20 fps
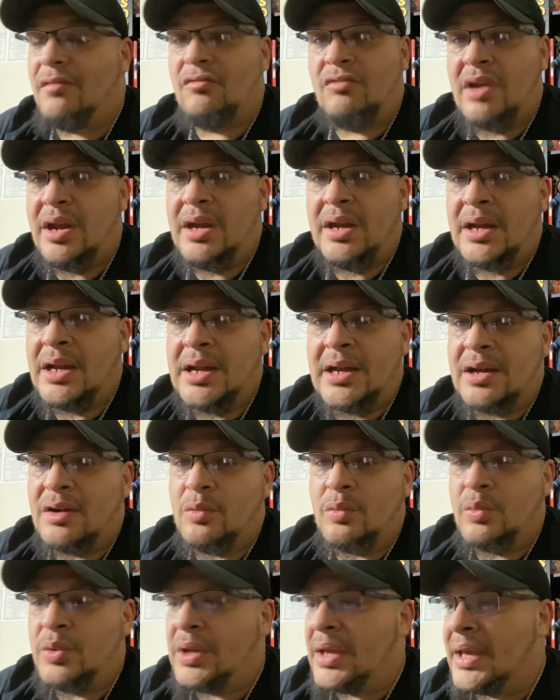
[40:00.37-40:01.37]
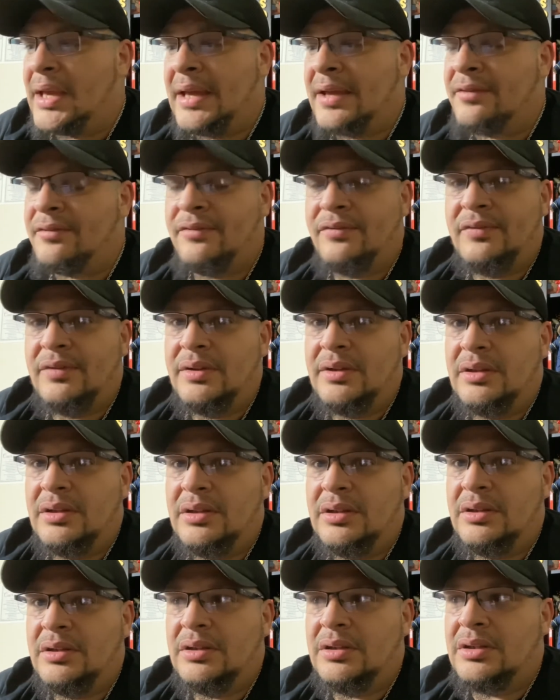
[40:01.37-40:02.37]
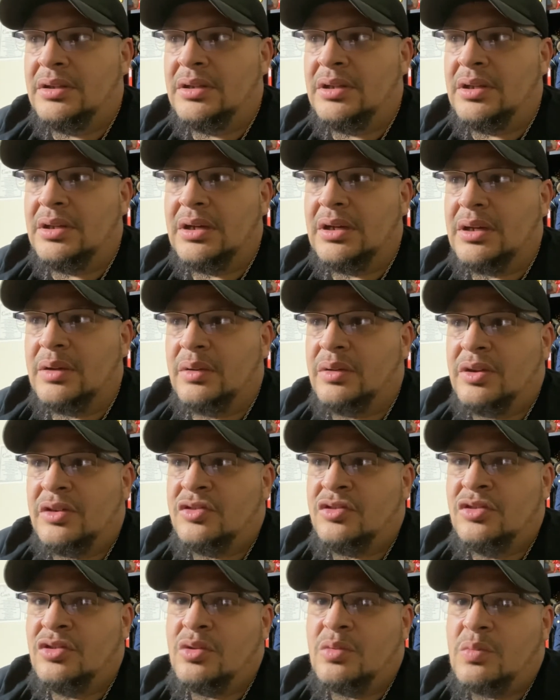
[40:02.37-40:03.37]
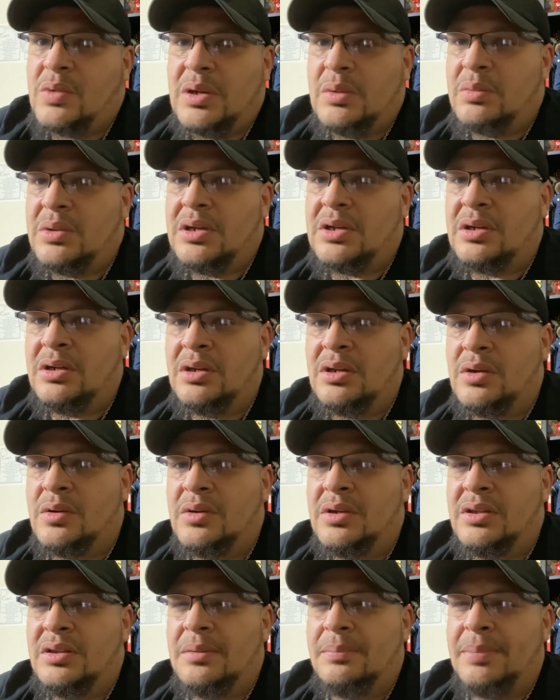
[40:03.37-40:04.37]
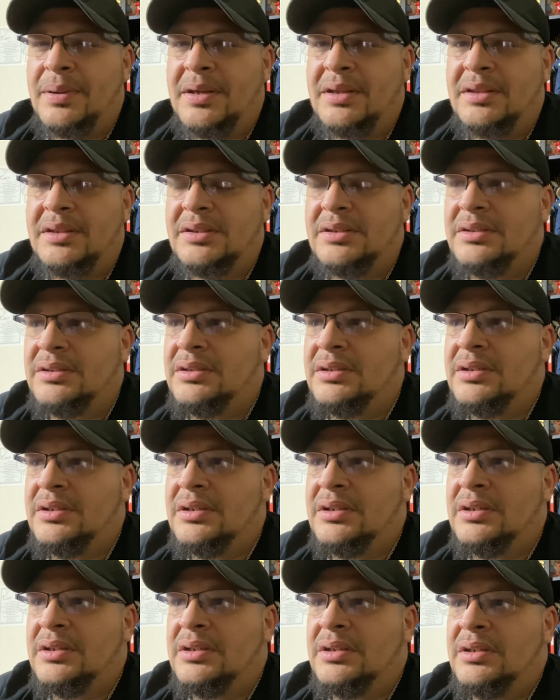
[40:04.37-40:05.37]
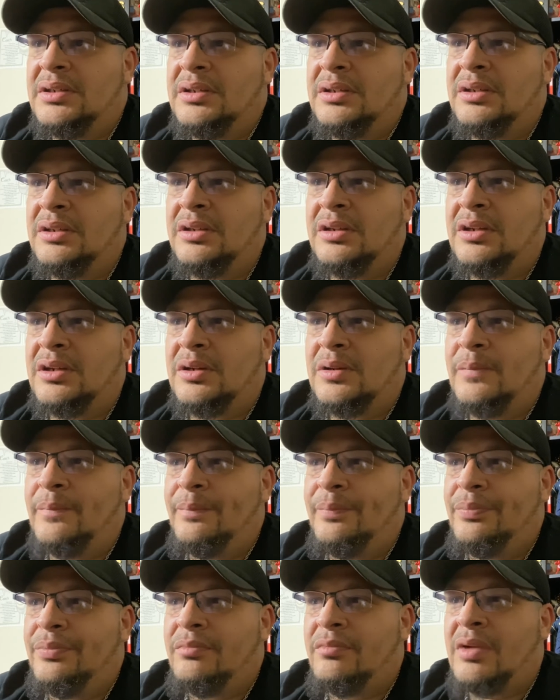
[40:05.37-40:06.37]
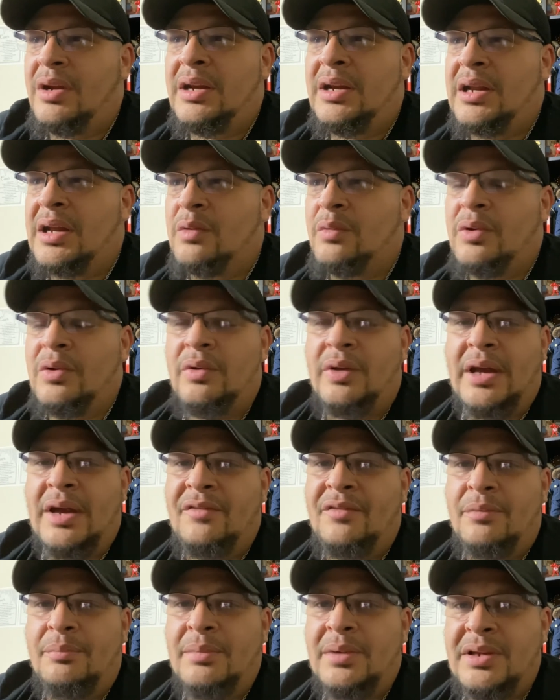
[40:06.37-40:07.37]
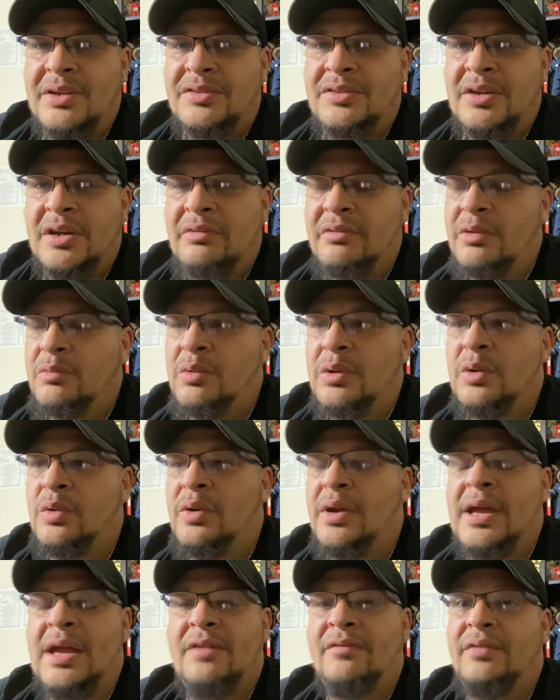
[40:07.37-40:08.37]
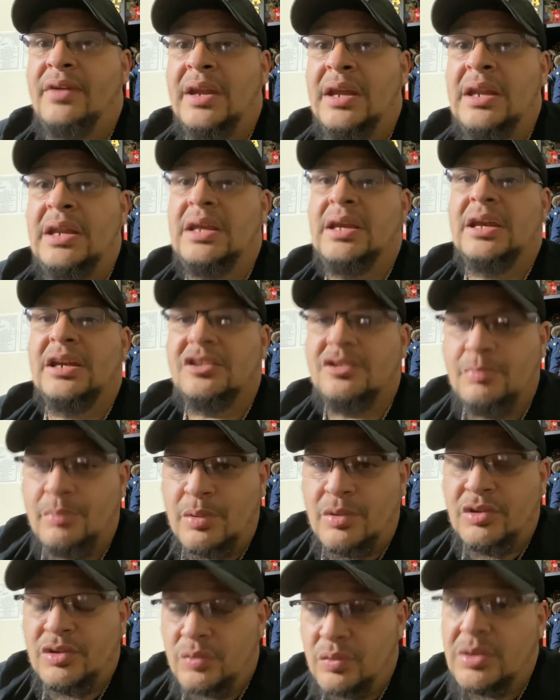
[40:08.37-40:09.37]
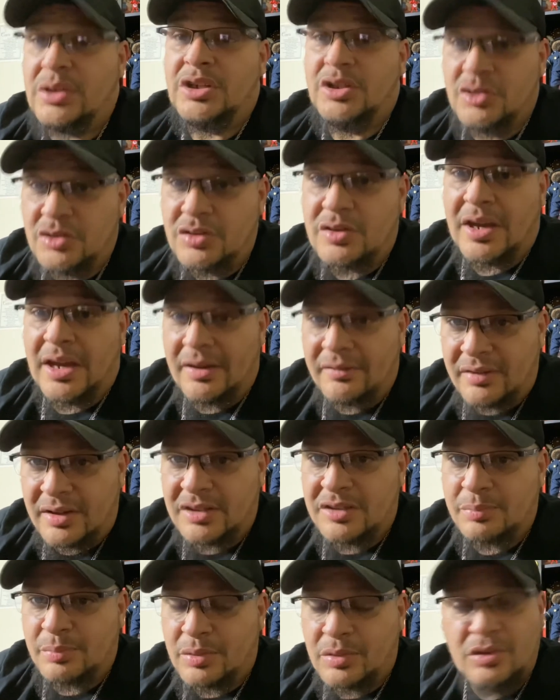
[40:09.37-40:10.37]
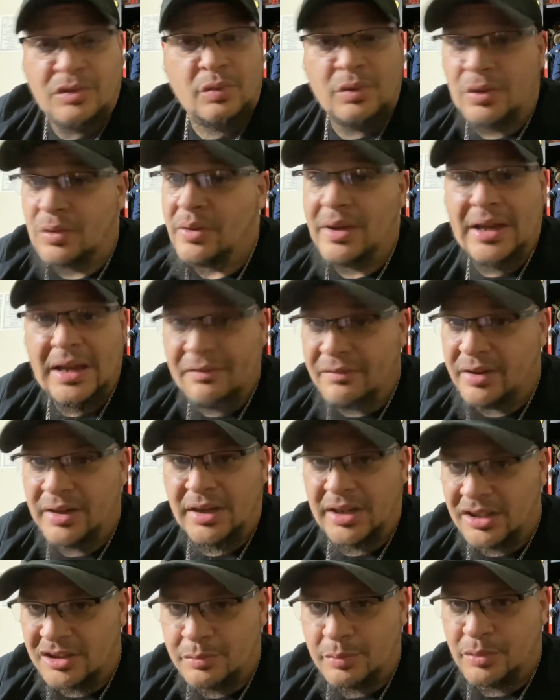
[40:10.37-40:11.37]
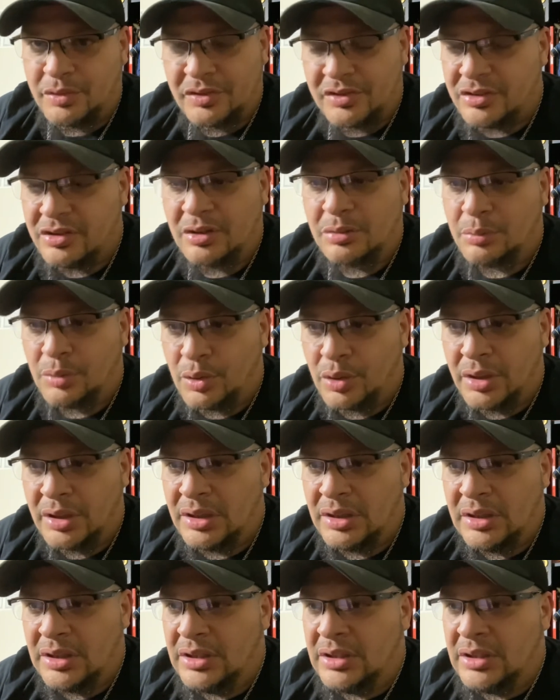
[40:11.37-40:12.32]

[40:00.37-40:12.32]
right now we have, no, there's no way we can go independent. You know, right now we don't have a military. We don't have any exports. We used to have exports. We don't have any exports no more.